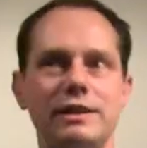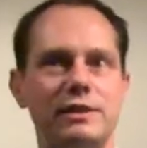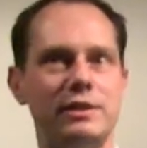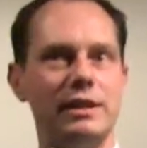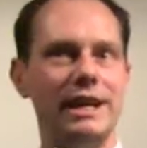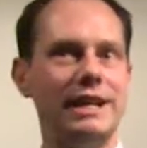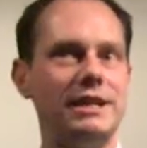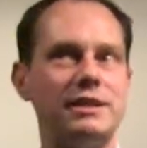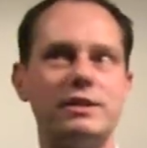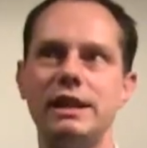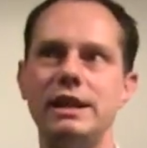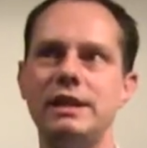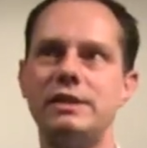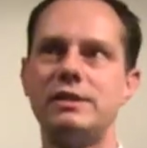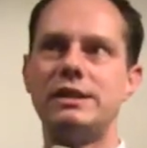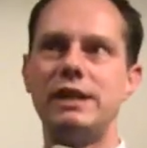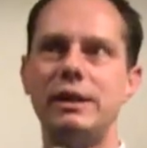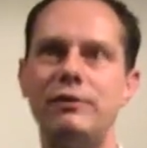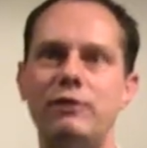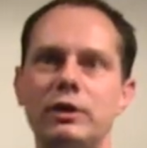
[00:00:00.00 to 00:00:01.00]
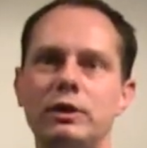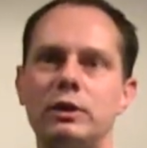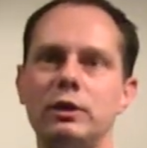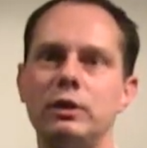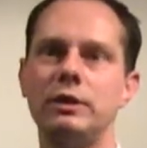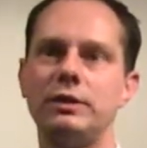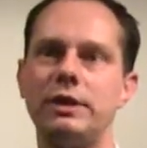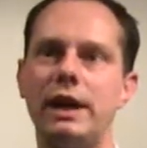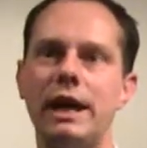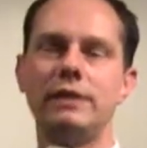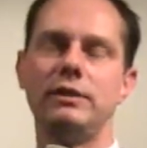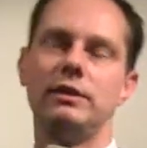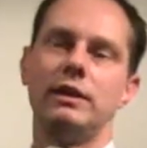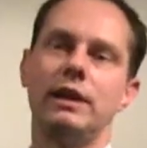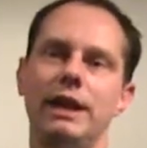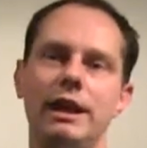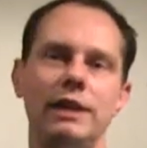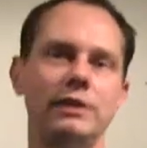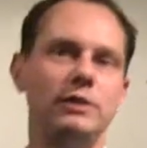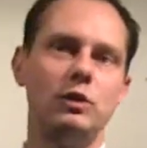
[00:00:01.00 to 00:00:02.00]
It's difficult,
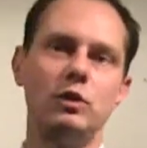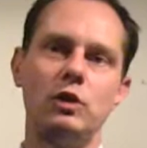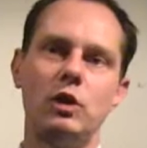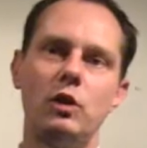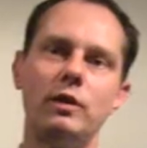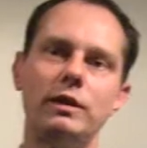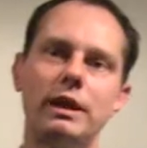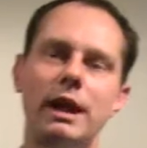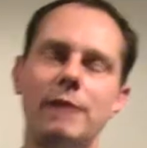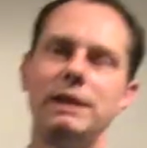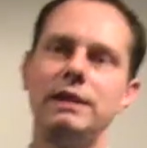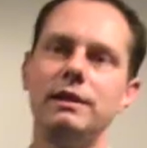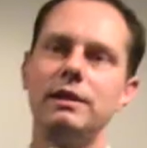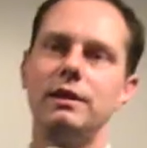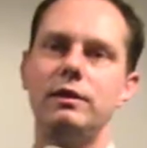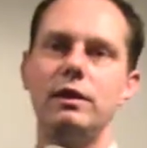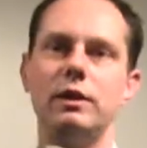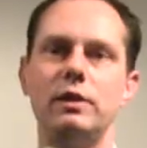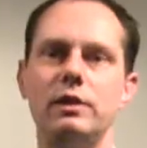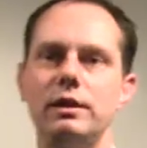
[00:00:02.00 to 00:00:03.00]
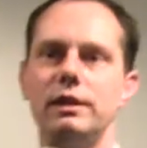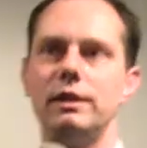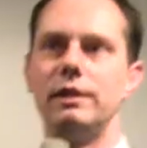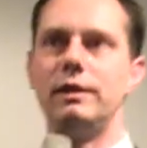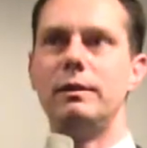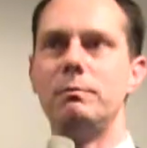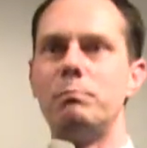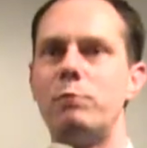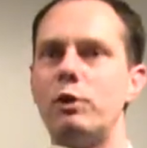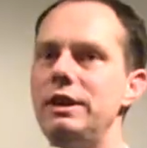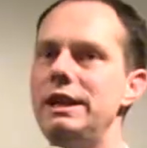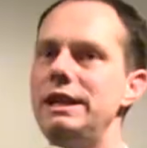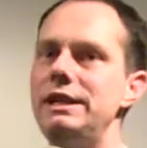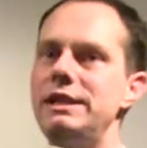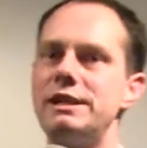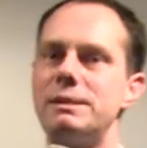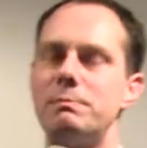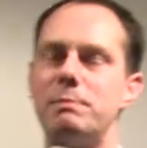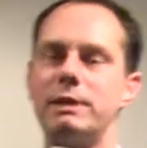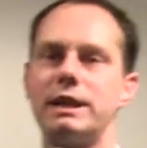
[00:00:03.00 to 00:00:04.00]
and you know, I mean, Berlin
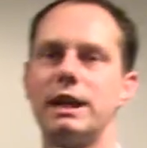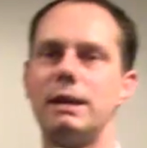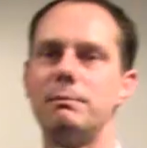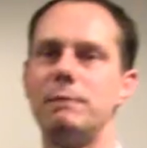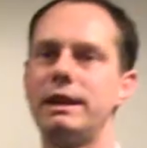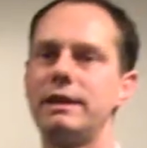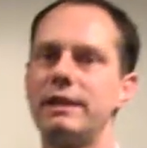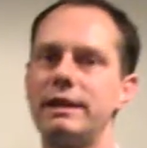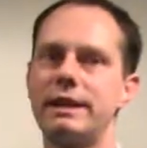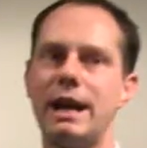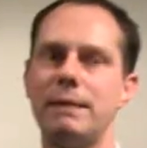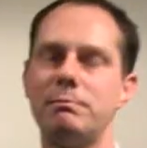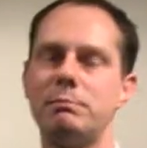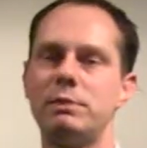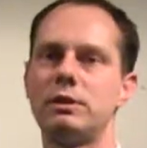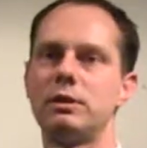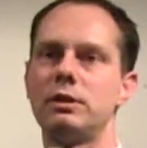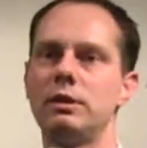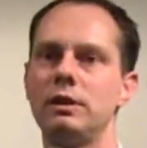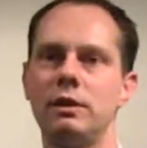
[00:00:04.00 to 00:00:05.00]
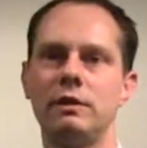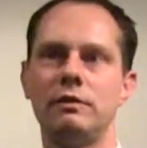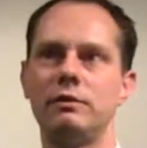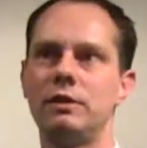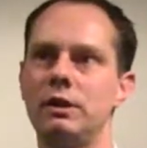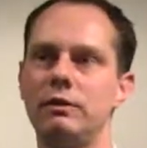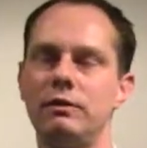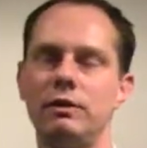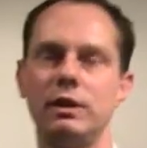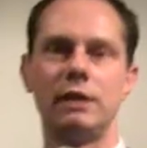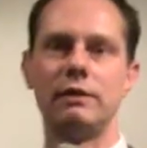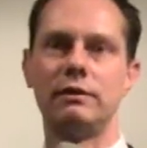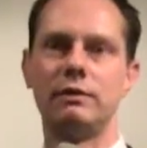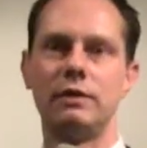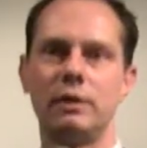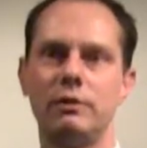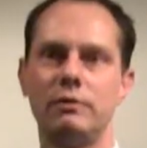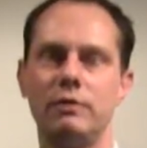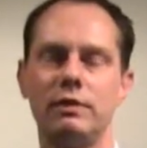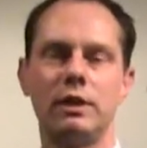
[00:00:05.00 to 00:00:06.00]
is becoming the capital
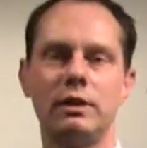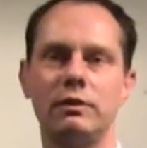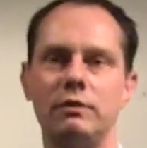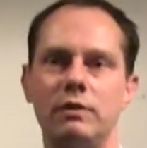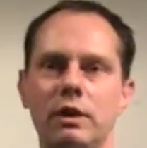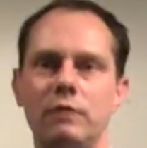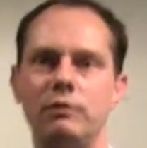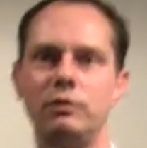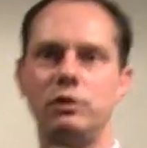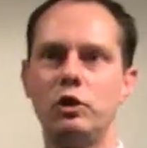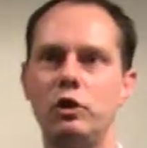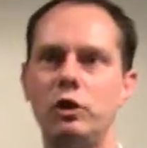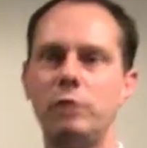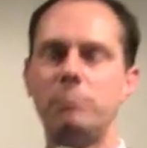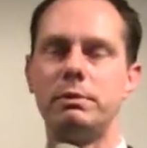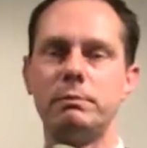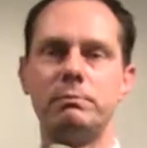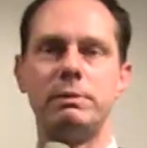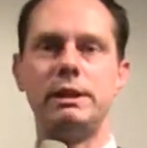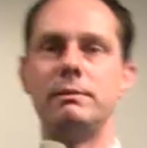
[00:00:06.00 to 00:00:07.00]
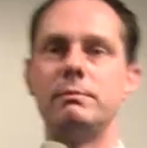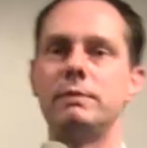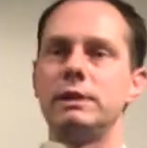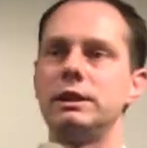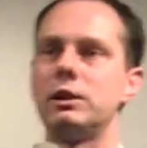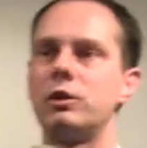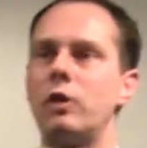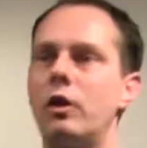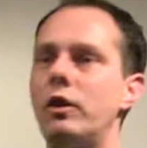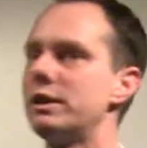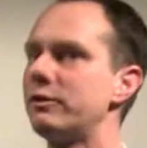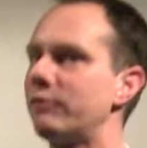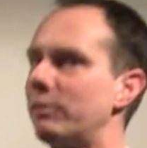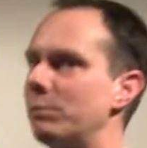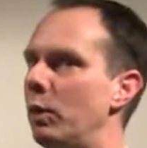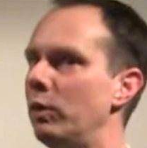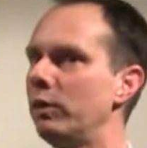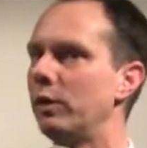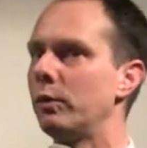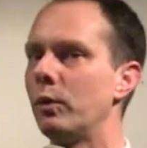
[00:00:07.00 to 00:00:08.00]
of Europe. People, you know, artists from
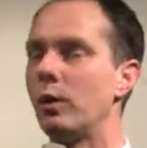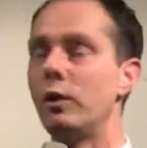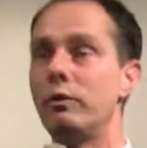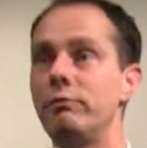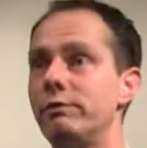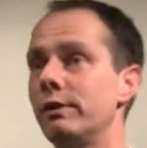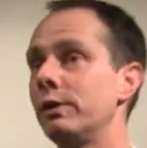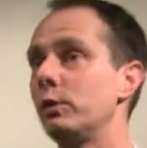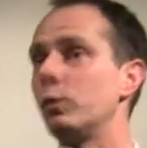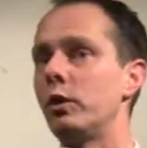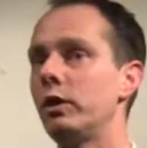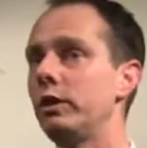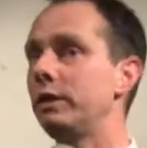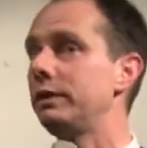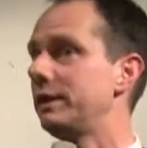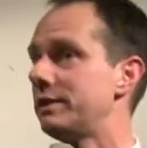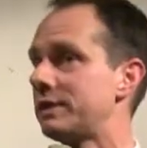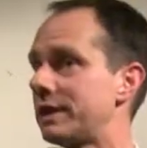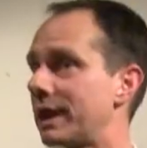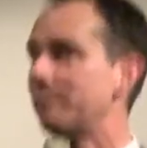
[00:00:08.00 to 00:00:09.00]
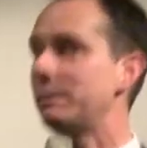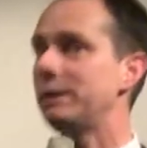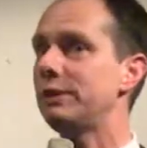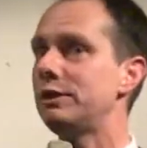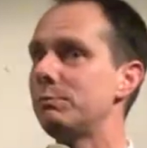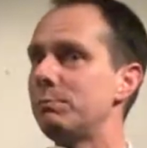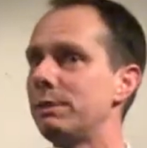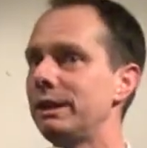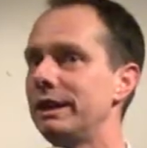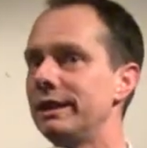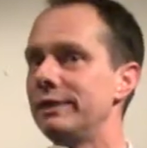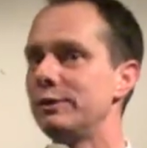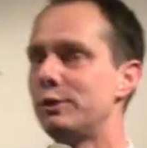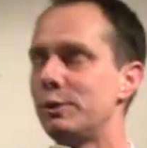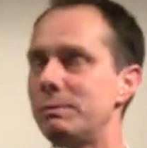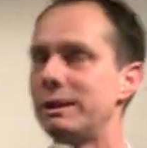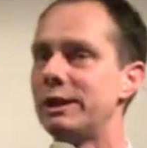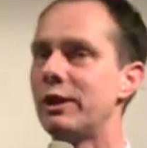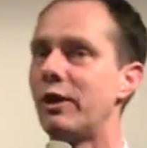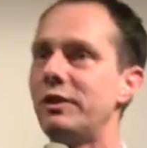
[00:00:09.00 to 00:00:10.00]
all over the world is coming to Berlin to
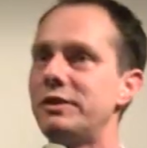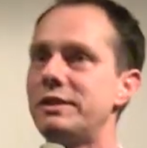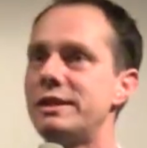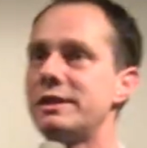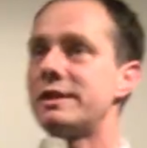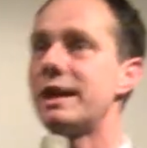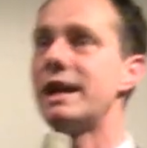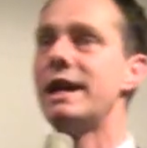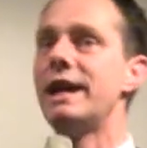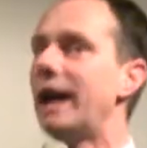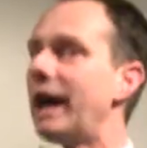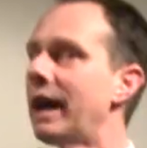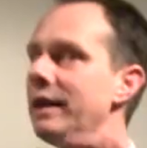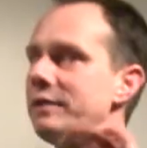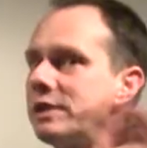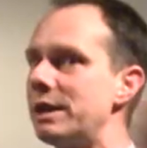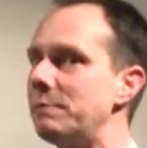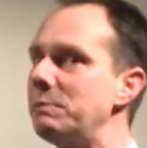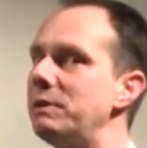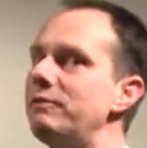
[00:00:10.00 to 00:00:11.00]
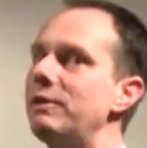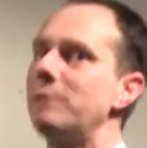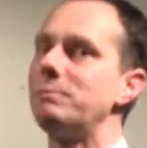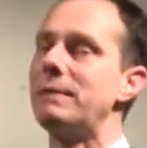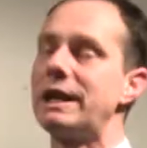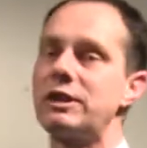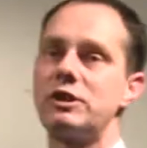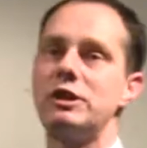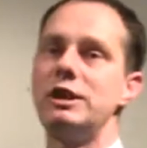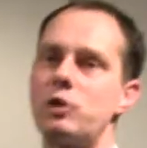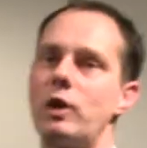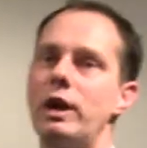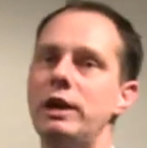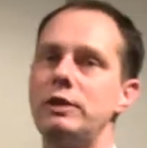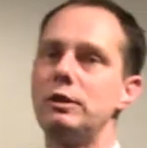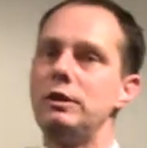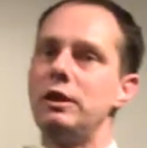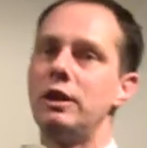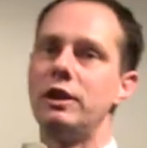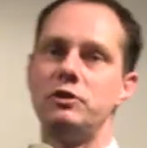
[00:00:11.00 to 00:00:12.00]
be artists, and some of them actually try
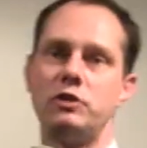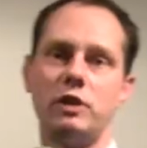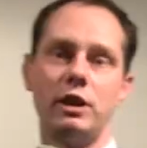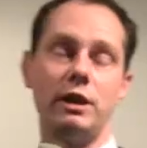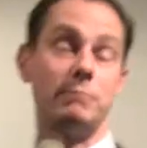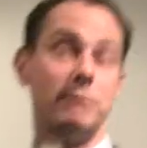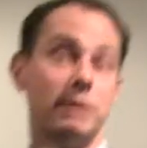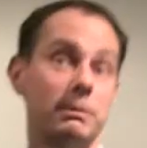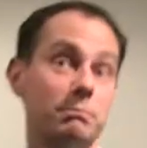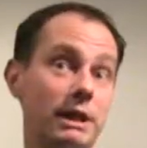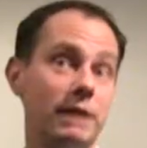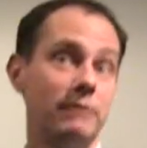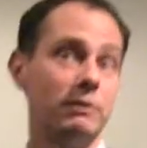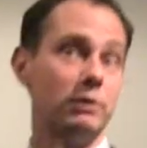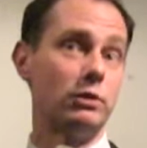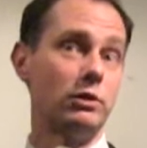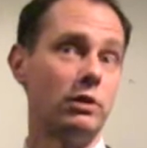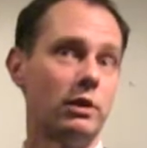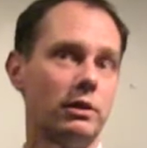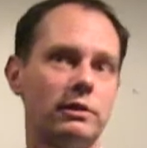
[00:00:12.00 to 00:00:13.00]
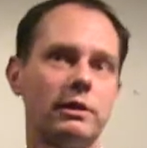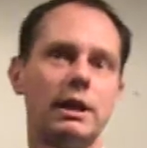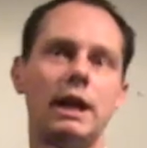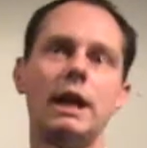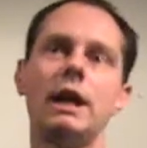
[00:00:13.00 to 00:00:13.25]
to learn German, believe it or not.